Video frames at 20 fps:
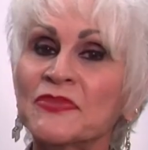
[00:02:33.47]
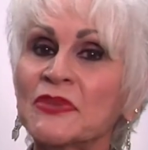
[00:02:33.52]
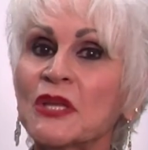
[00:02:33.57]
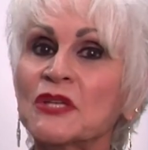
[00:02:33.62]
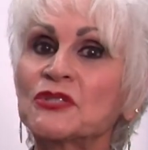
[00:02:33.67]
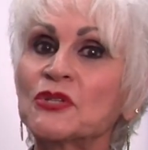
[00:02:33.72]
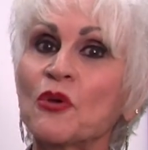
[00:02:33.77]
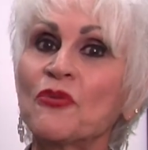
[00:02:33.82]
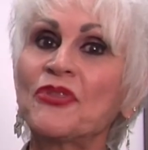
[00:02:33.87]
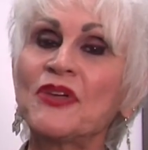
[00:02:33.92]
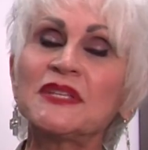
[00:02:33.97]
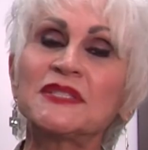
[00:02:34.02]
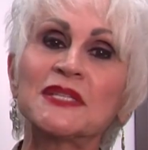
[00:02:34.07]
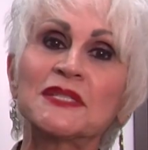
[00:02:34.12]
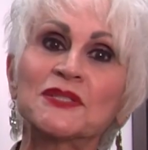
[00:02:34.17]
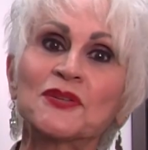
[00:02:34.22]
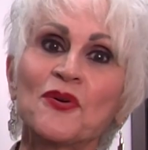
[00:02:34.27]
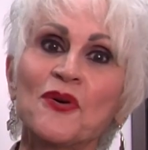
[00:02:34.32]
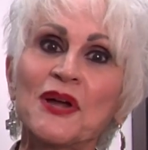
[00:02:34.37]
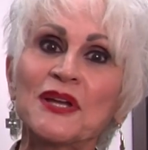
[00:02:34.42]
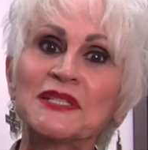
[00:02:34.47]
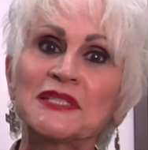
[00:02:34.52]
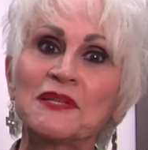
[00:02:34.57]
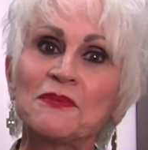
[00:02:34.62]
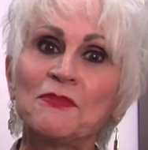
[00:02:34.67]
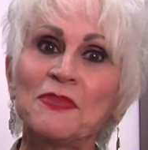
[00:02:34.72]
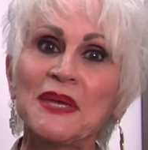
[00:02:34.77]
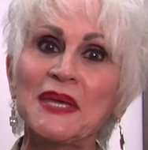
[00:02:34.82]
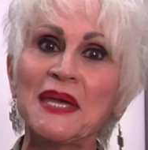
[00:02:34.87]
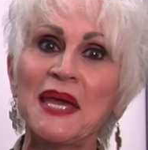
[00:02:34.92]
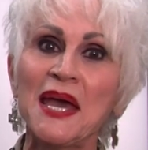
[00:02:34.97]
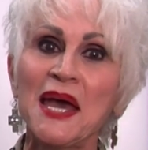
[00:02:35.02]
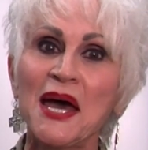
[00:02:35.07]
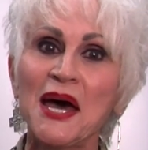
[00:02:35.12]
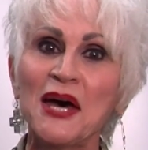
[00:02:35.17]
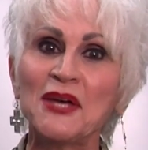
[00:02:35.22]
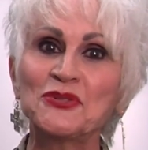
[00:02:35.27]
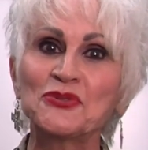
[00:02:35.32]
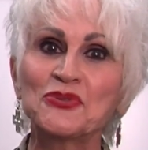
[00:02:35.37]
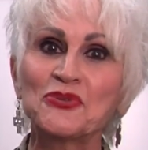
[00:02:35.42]
So this is going to be
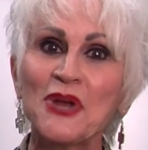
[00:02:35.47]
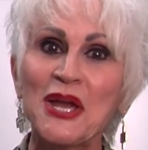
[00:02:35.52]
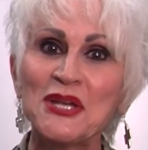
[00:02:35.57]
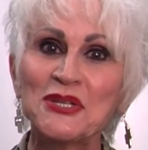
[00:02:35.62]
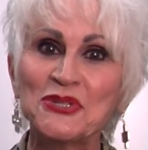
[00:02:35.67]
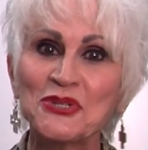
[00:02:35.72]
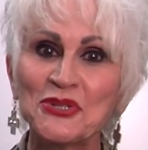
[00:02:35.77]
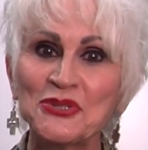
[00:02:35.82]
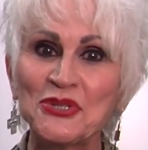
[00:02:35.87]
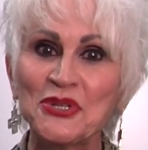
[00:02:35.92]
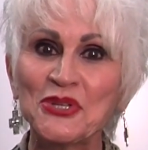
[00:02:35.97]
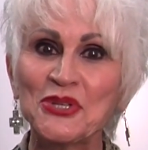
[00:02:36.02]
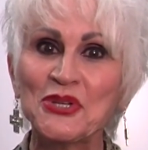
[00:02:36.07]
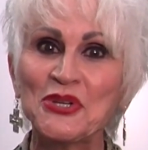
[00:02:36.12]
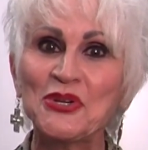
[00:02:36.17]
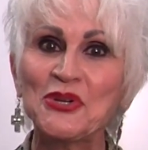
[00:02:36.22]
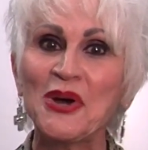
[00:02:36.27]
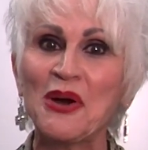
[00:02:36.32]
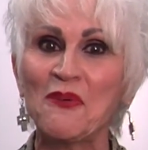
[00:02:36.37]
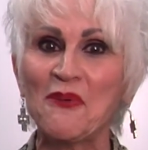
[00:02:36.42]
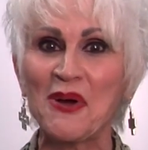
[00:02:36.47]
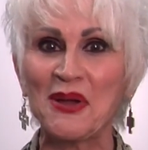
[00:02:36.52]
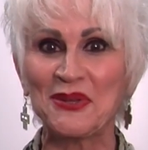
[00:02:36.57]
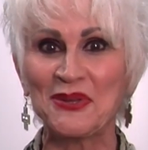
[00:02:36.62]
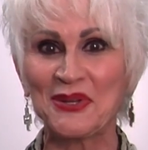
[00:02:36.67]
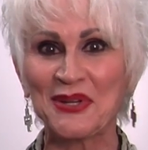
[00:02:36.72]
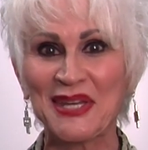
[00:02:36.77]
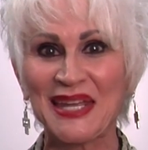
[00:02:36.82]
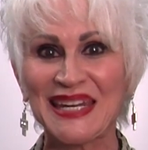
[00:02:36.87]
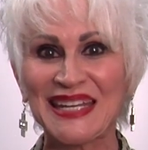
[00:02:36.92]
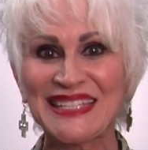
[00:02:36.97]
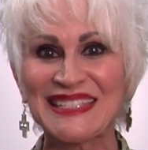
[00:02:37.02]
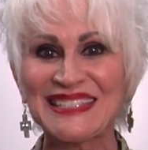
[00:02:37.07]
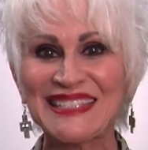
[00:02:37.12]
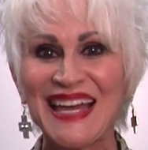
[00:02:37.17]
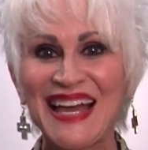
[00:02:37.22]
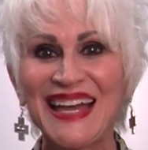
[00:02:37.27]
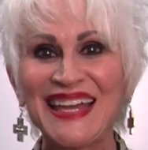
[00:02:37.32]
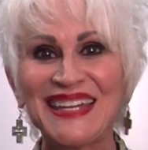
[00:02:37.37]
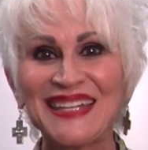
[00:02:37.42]
a treasure to you. I want you to get
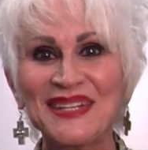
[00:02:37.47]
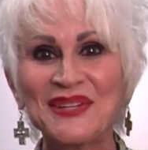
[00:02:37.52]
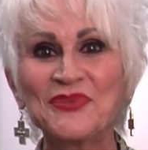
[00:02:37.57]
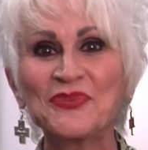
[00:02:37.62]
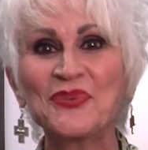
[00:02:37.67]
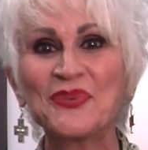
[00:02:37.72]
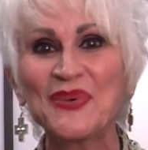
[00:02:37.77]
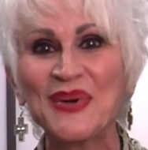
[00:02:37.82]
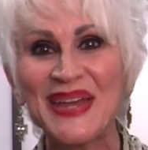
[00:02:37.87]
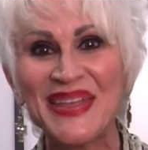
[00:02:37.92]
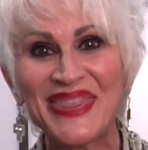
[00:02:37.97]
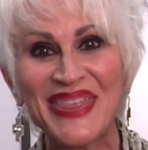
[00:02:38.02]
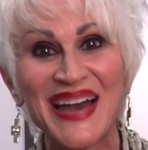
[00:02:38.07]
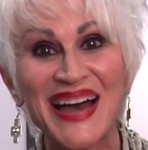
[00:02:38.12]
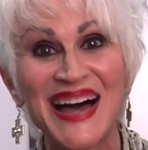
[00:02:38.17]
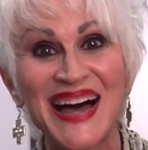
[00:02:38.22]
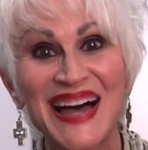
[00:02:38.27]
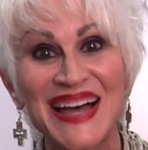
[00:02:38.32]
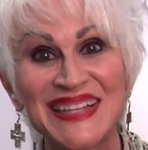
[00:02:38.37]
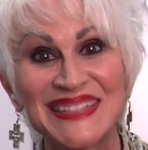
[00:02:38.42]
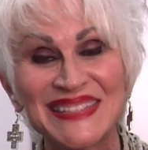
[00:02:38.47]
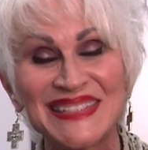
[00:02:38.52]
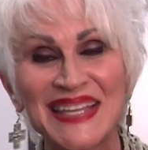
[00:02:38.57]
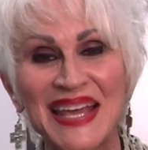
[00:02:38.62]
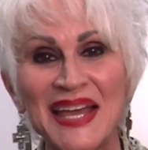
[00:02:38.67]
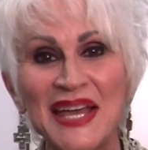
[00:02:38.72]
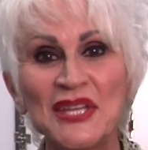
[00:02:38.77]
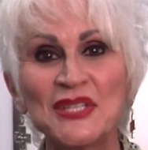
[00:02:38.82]
excited with us.